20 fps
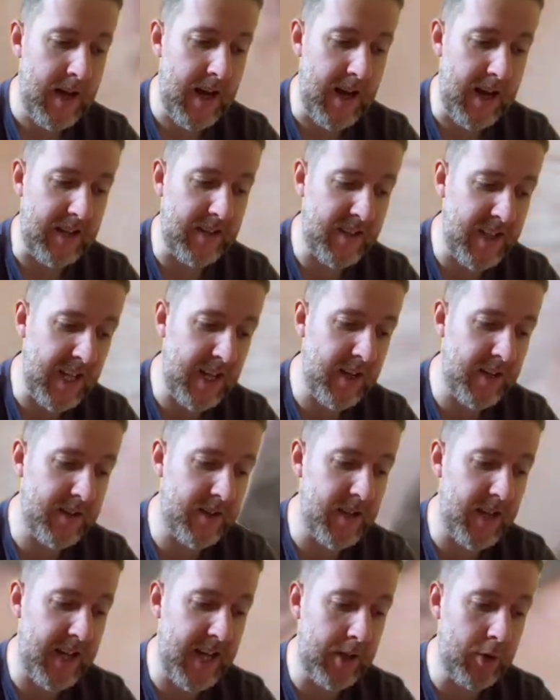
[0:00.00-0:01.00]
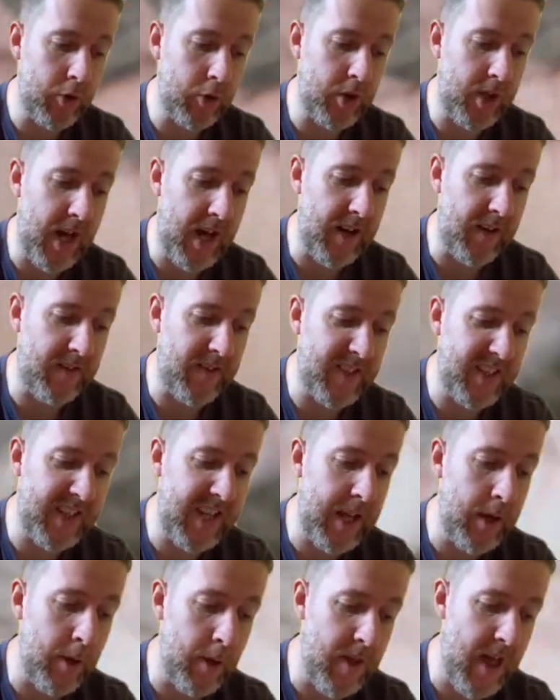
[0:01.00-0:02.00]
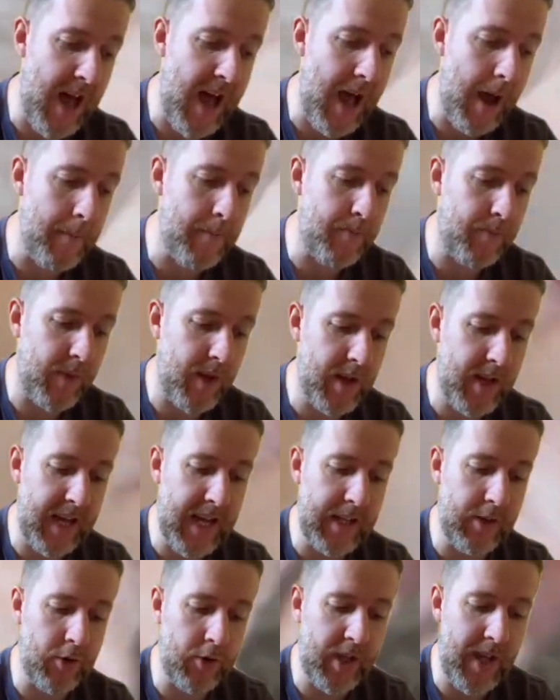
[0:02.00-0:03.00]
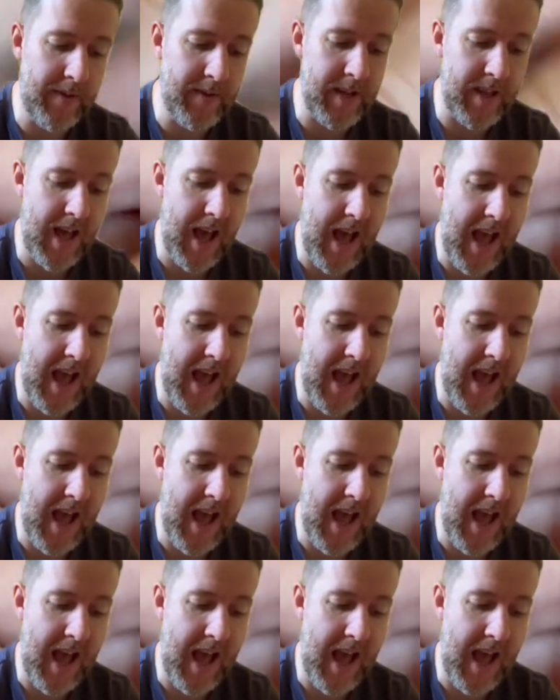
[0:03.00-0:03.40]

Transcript: stickers that, again, just kind of seal that. Again, just gives it that